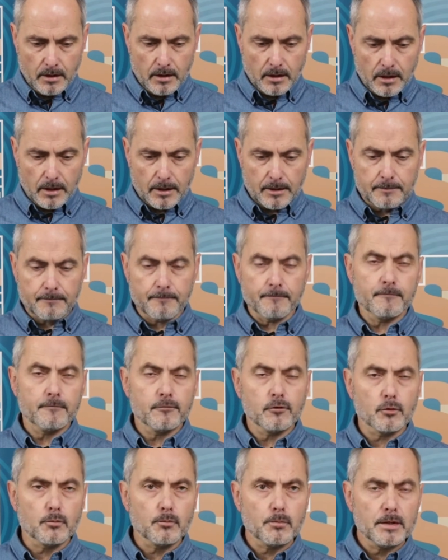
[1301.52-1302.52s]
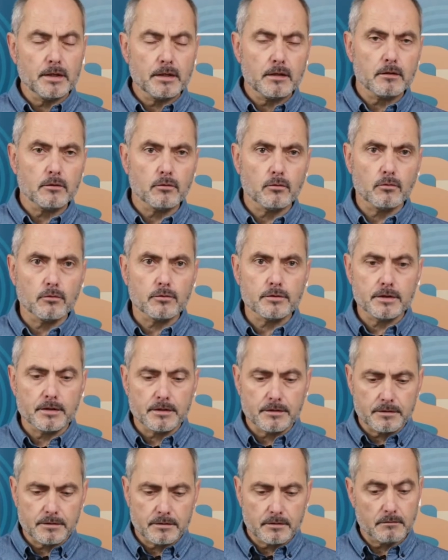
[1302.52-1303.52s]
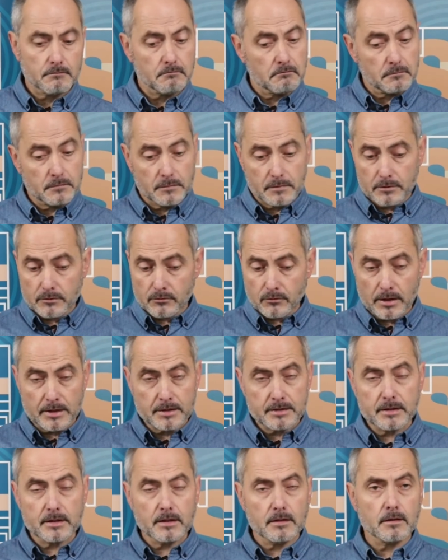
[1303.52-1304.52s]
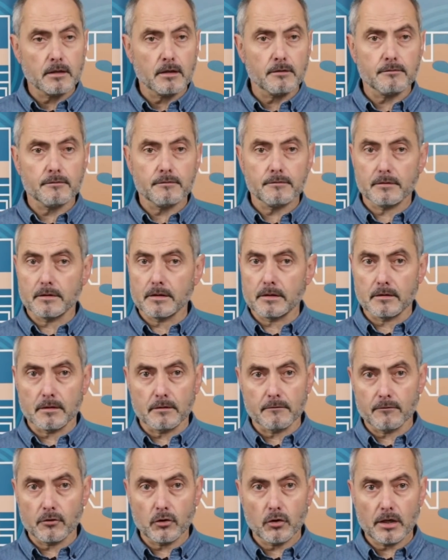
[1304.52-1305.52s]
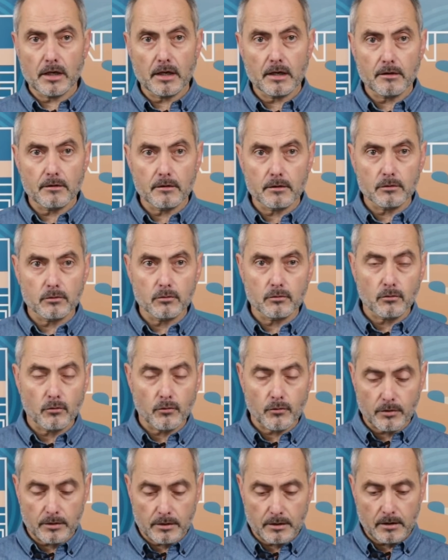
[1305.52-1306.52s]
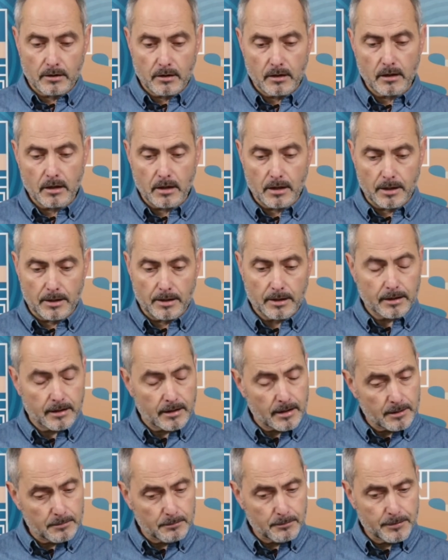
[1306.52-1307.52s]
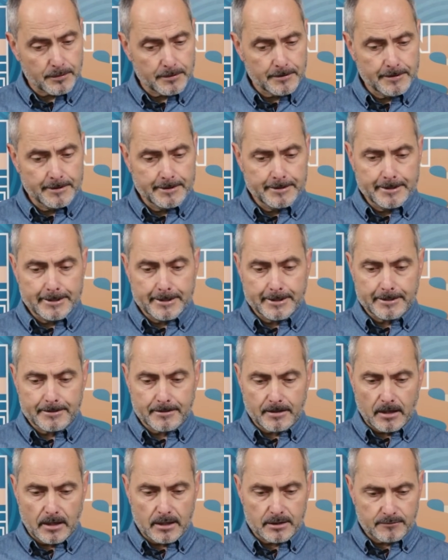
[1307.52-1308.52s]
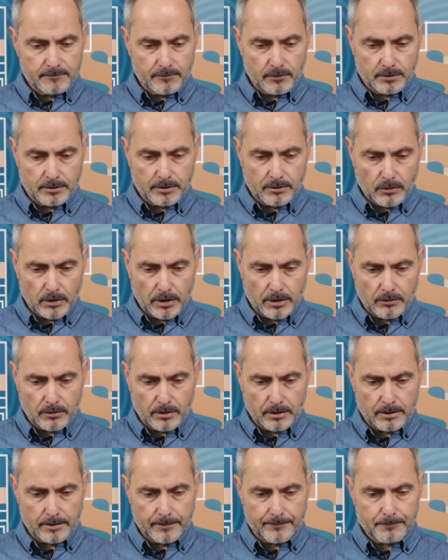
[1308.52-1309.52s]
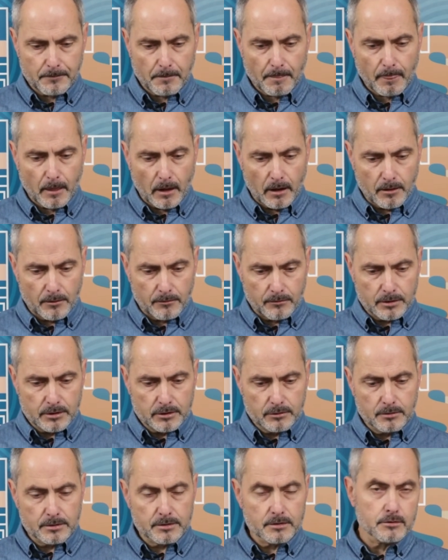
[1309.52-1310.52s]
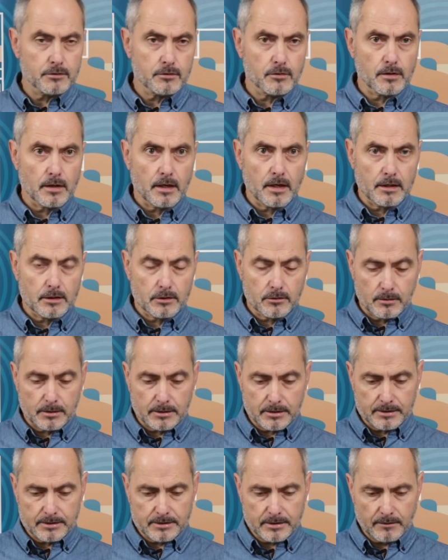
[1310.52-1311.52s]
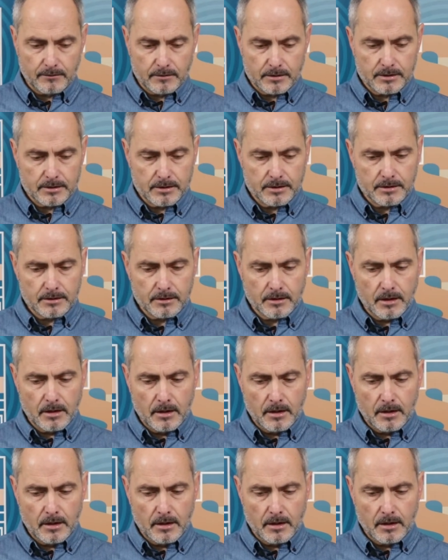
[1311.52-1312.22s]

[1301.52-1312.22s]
for pecan orchards, strangely enough, in the very arid northern Cape, in the Hartswater area. This was in July 2017.